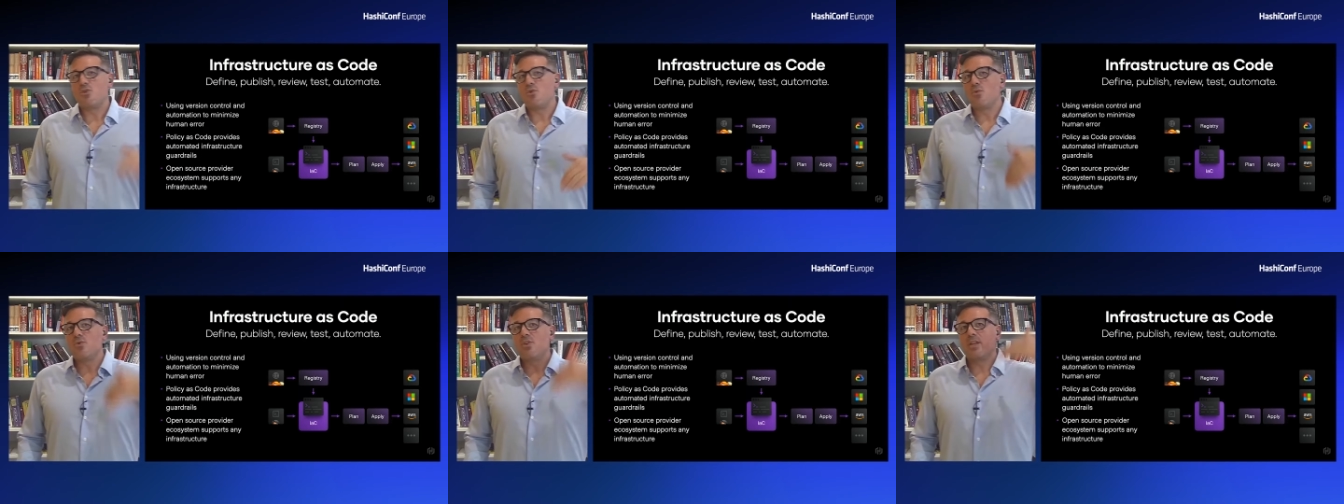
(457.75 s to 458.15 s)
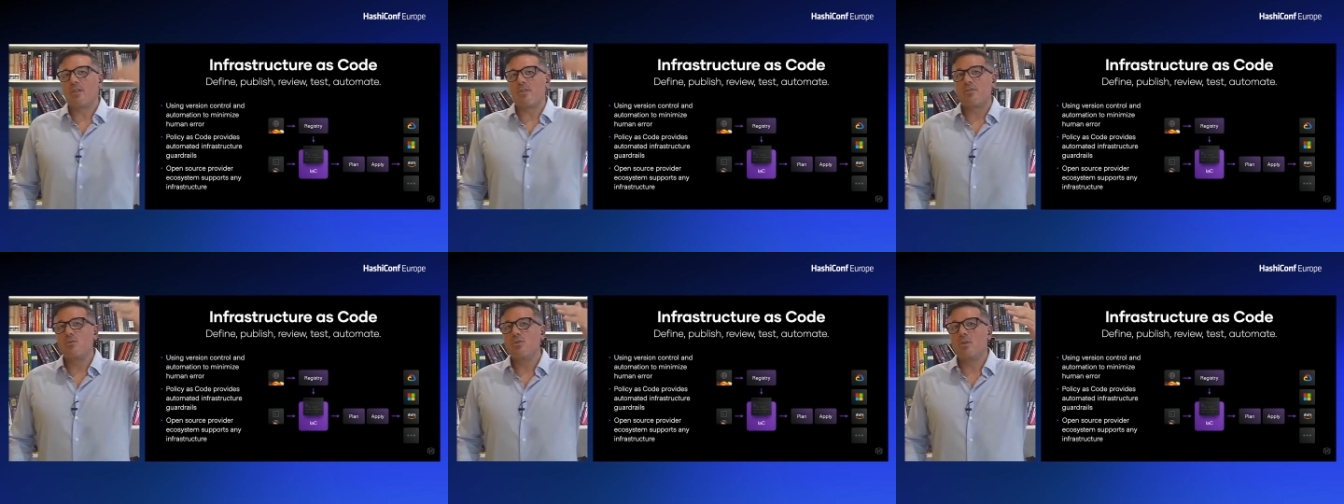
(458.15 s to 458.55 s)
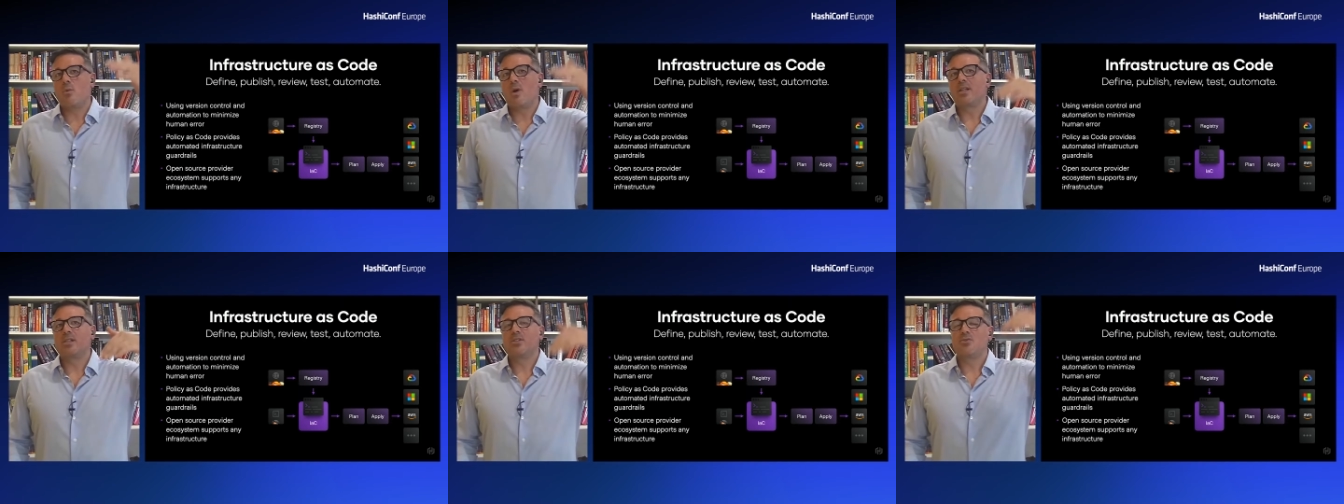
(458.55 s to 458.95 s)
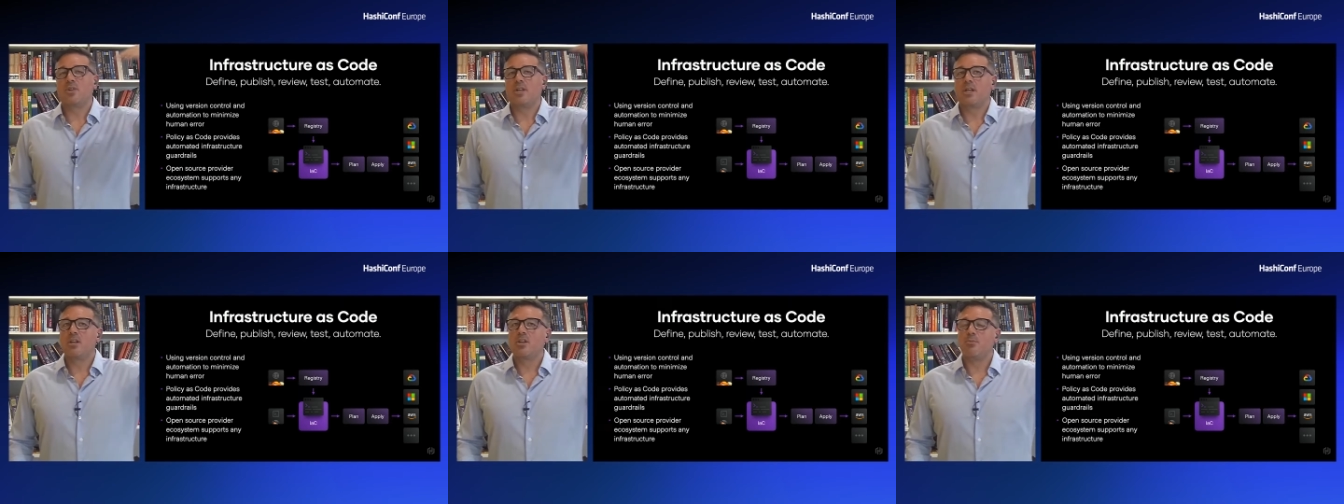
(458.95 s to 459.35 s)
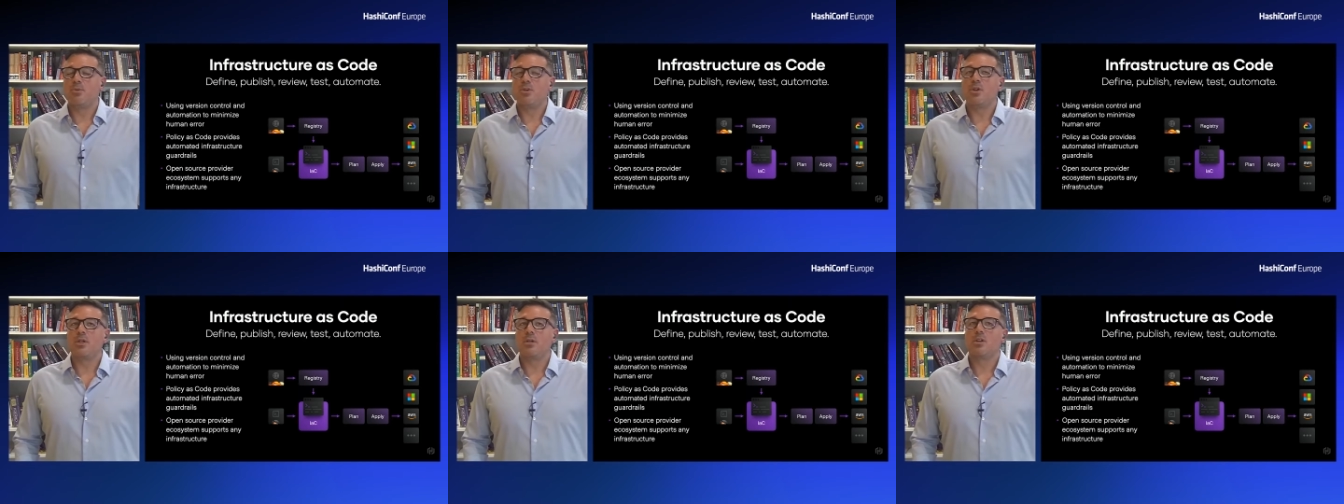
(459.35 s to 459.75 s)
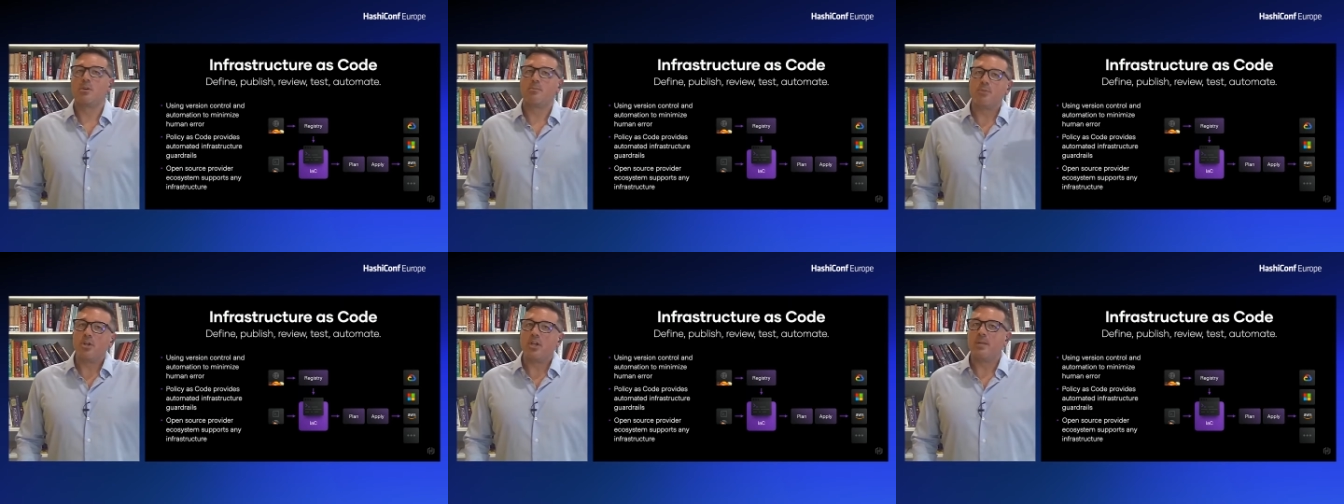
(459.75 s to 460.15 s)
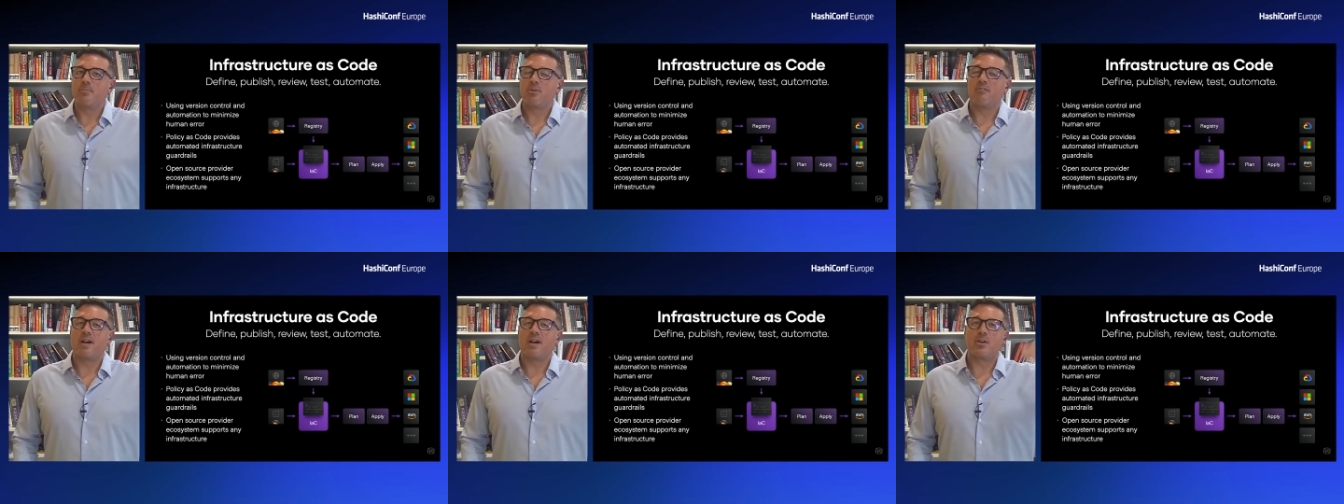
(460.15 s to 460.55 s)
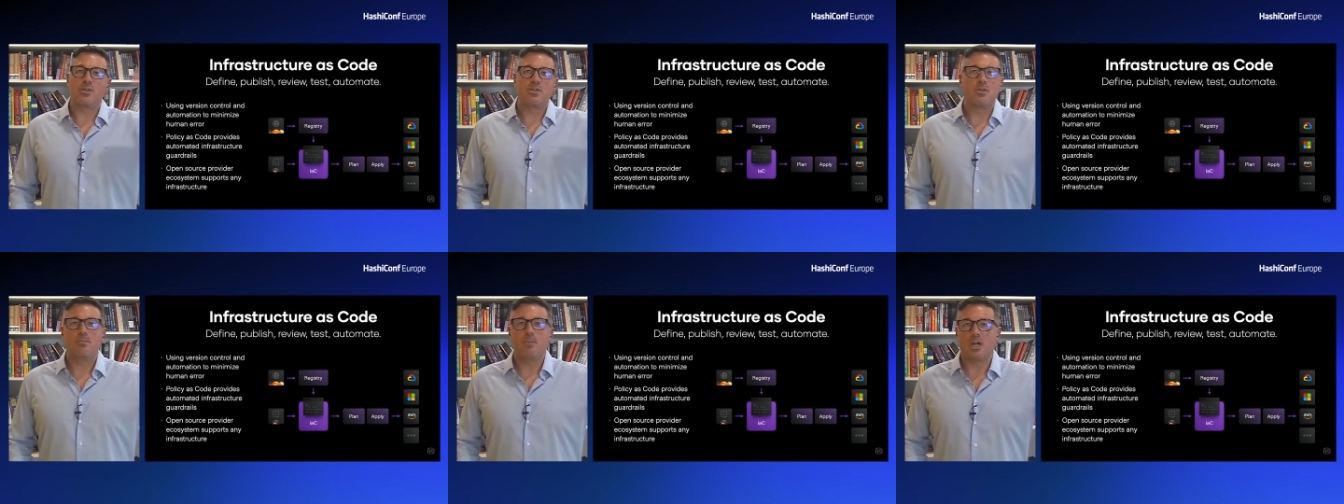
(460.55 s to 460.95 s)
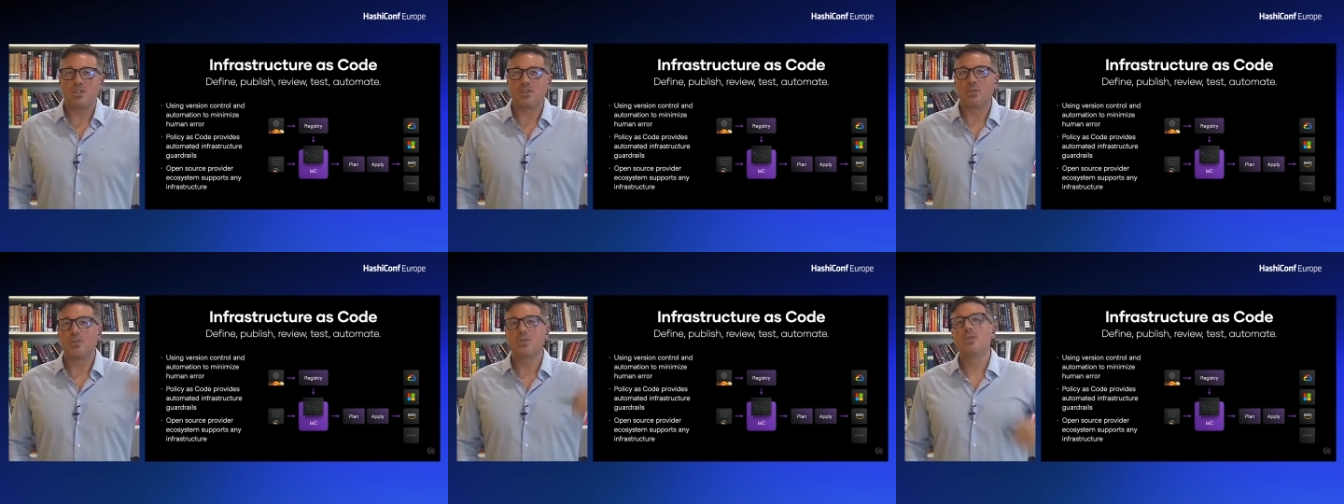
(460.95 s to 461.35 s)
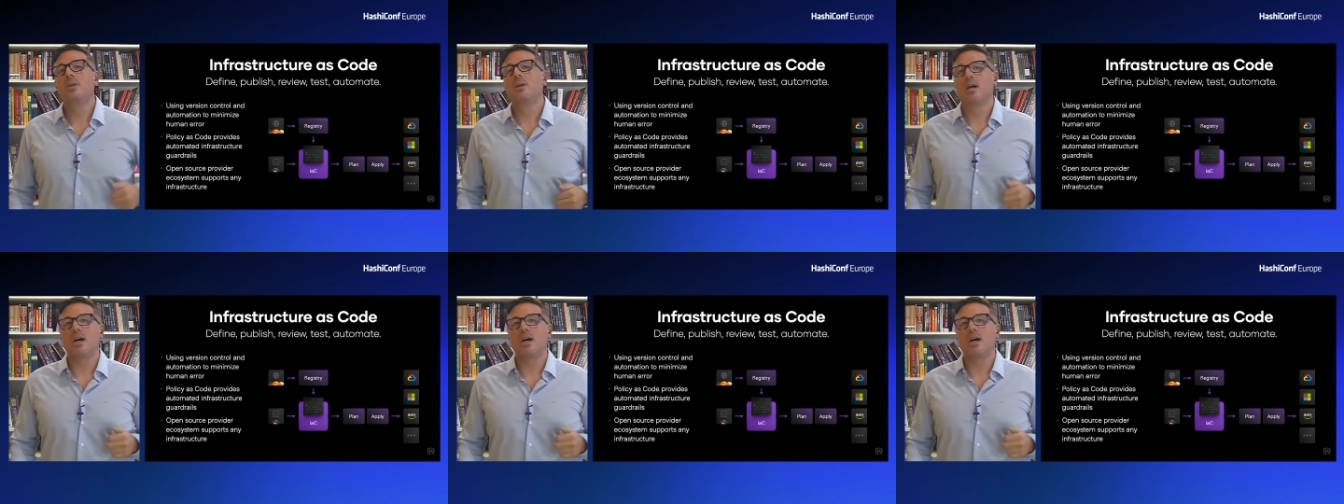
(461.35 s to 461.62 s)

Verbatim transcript: using through the registry community, community providers or modules,